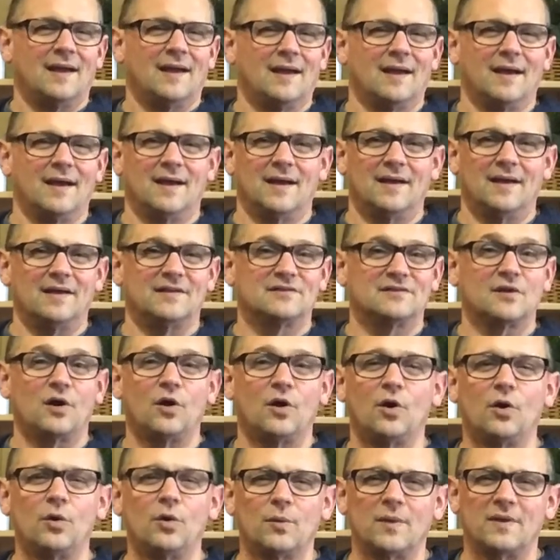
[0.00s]
is
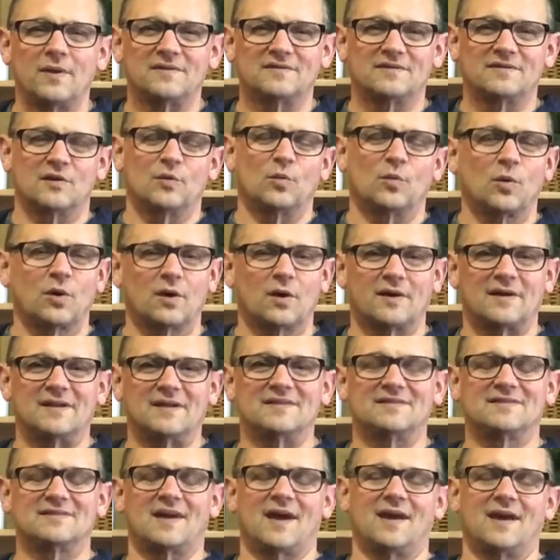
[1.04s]
always at work
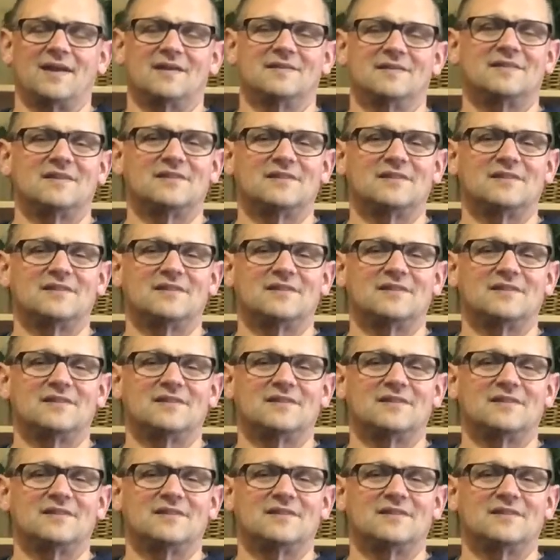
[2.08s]
inside us.